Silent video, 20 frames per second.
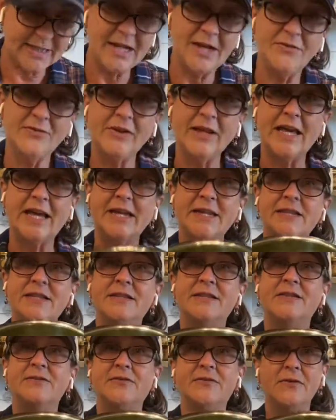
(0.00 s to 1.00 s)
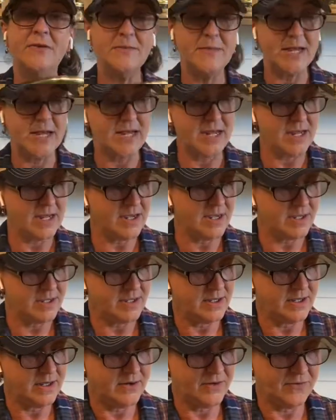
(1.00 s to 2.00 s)
enough lettuce for me
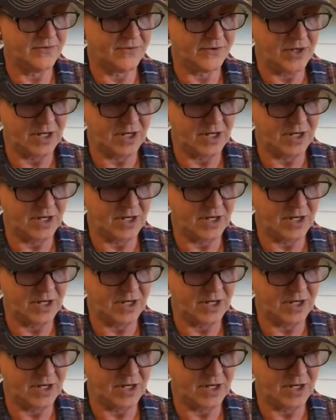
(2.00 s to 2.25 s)
for